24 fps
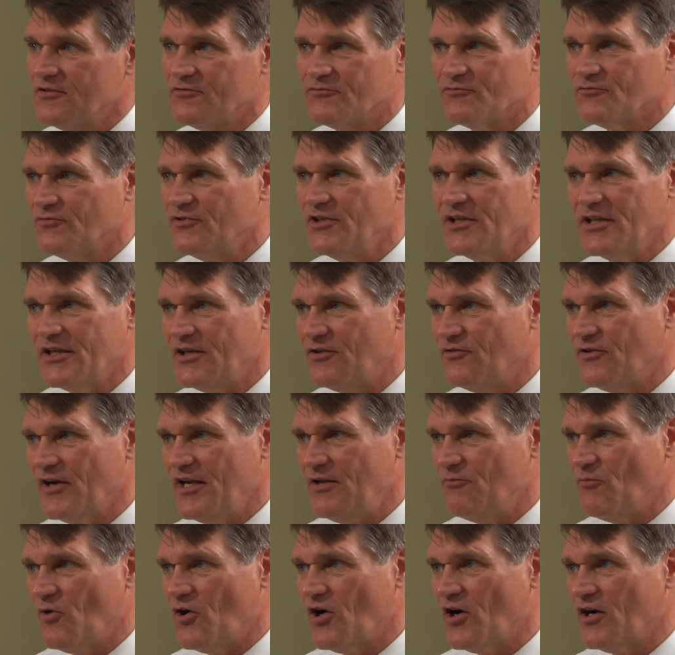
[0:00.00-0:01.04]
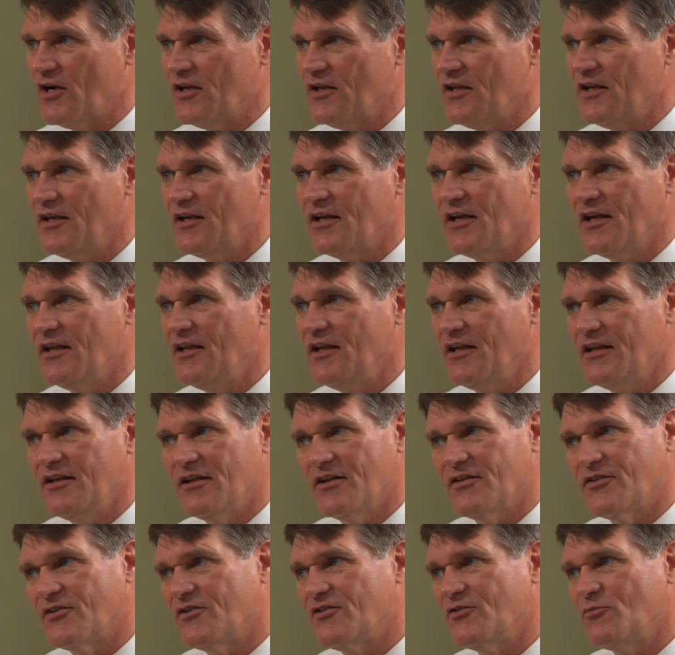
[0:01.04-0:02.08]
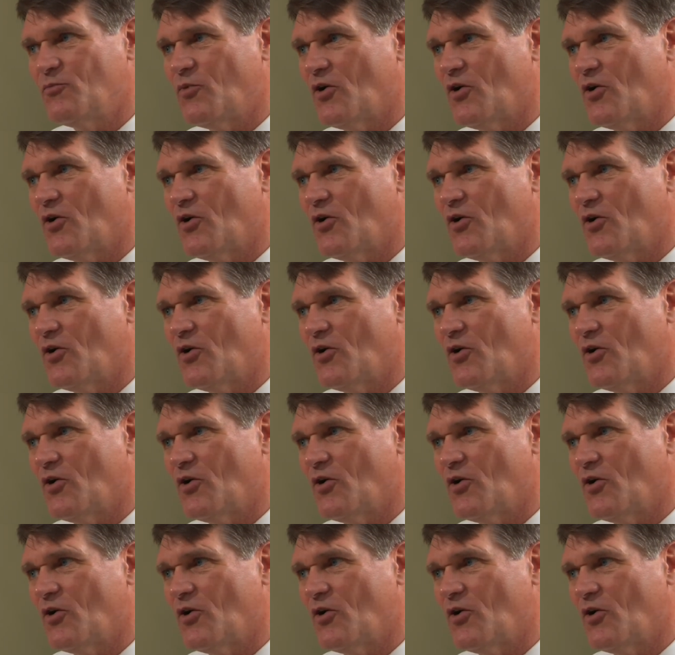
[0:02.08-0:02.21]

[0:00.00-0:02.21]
really great marketing, and then the third